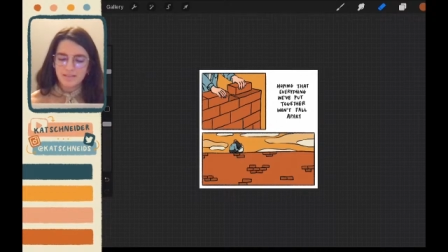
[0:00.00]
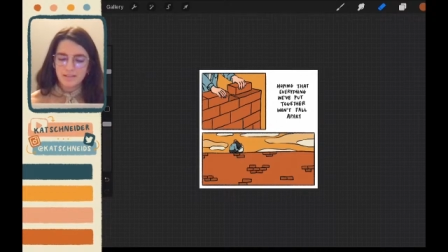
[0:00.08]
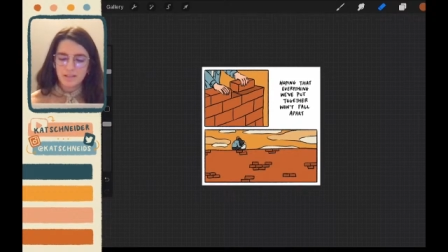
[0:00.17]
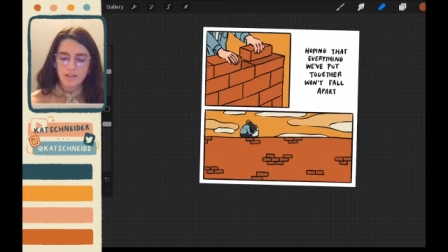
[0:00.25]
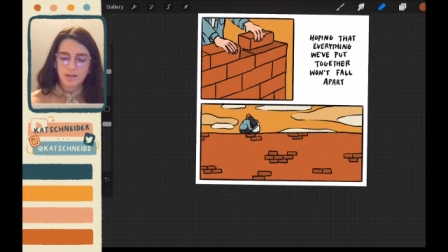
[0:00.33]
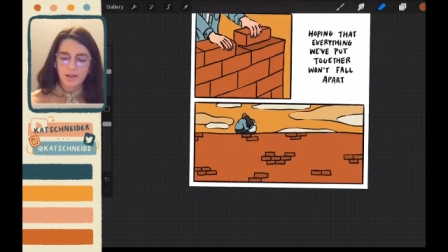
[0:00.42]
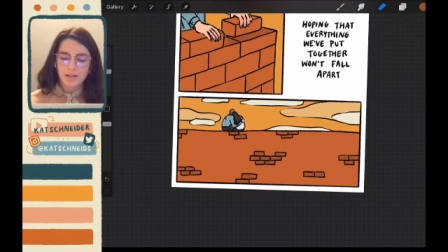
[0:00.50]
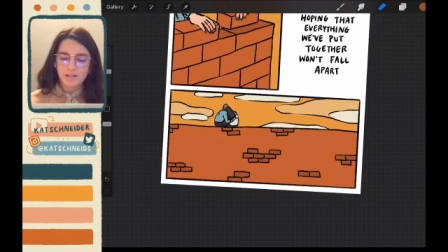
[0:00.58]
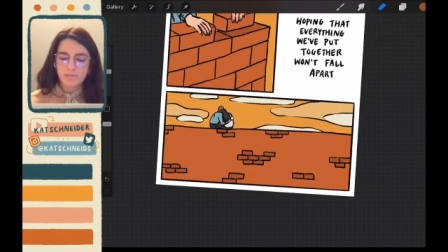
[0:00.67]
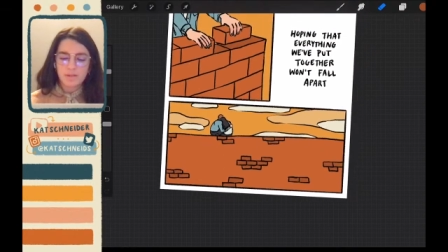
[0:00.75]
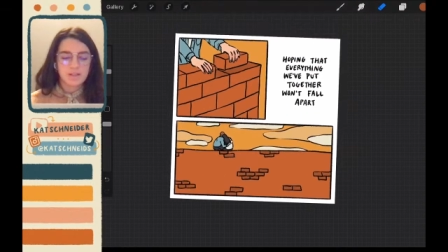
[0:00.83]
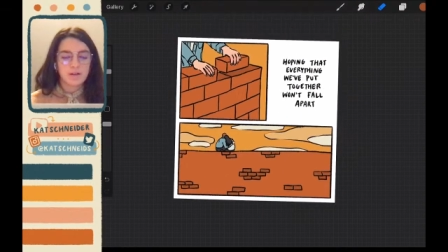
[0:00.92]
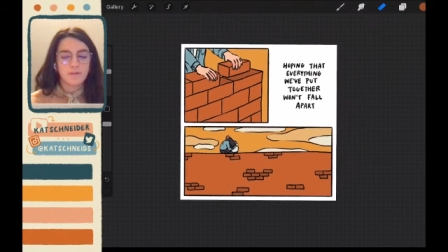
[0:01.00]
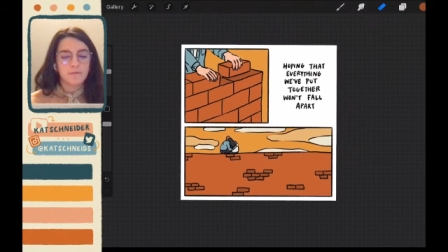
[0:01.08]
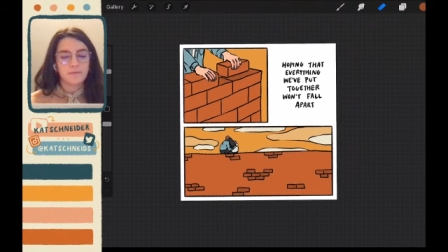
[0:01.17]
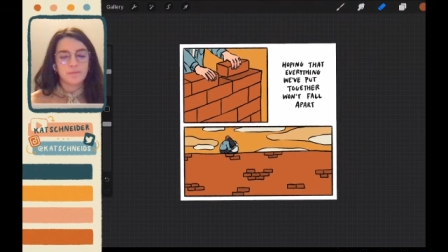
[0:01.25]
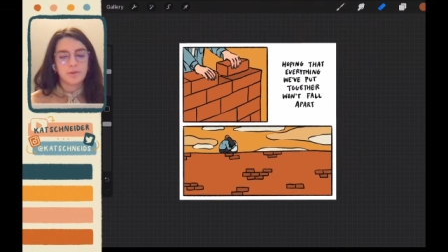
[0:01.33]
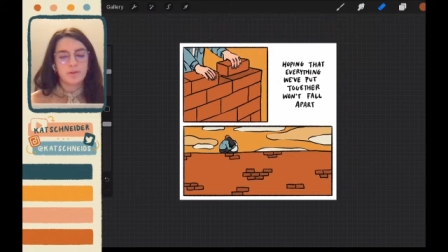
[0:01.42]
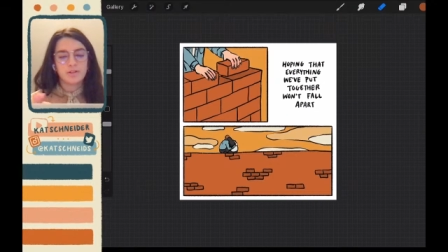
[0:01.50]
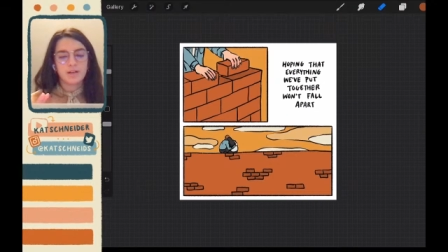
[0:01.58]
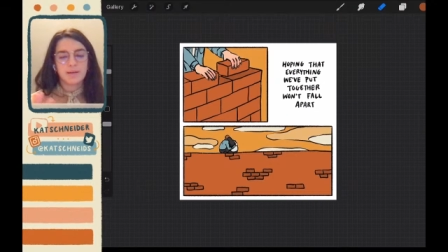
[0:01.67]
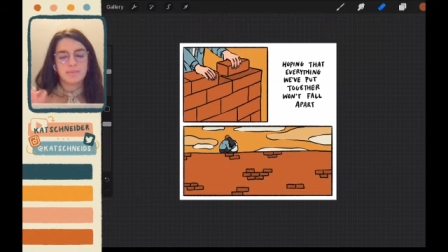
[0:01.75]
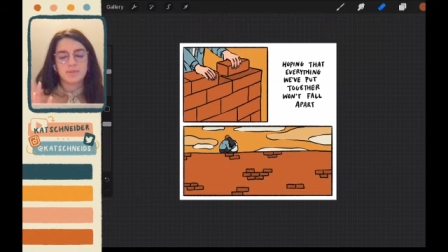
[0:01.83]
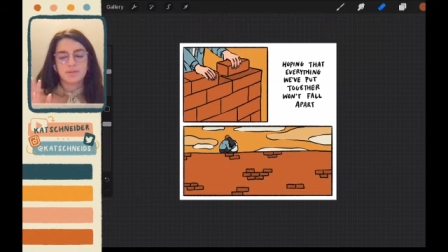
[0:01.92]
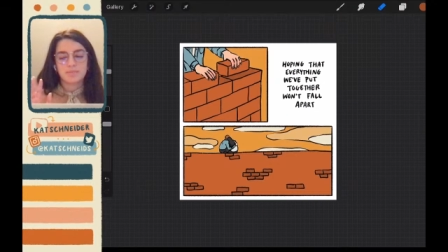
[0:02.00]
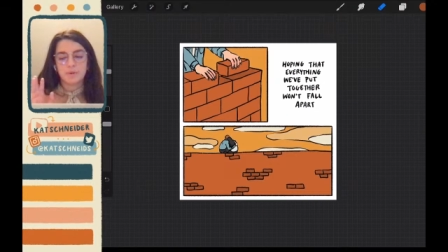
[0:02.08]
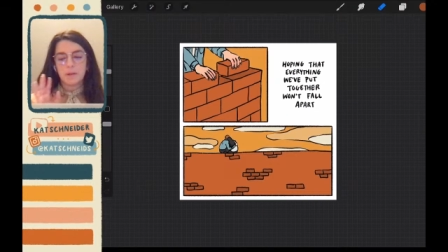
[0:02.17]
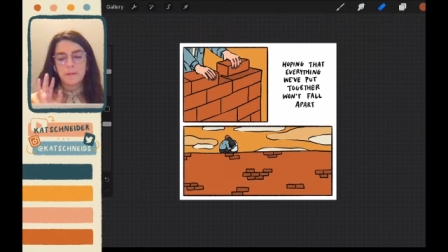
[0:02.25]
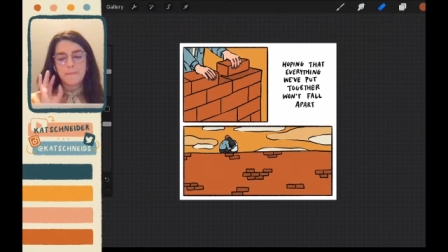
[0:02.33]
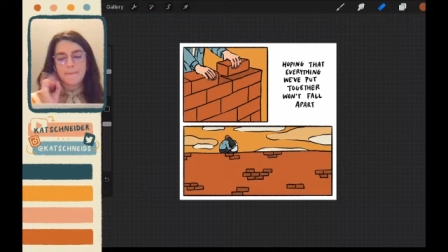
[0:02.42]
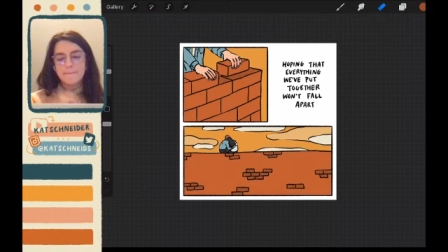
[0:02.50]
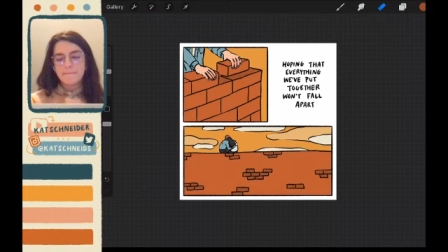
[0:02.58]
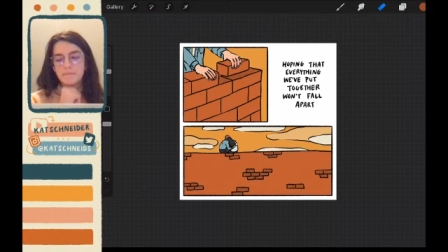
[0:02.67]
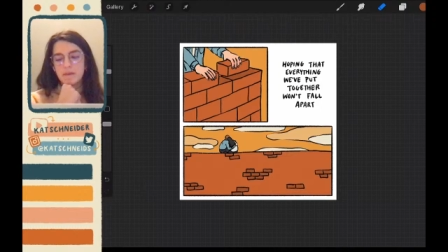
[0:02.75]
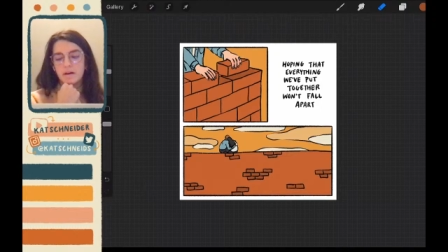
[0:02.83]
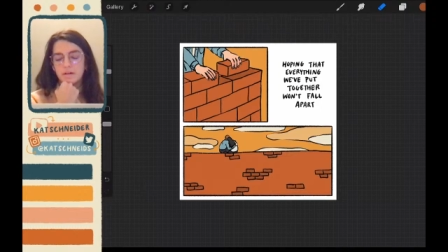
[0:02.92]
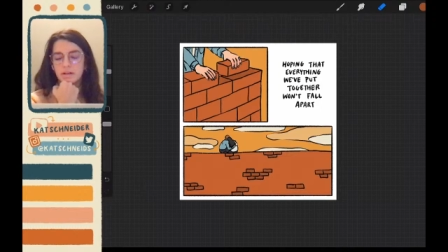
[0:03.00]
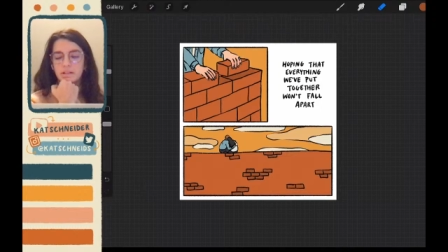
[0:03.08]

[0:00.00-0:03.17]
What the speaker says: second guessing myself a million times, but yeah,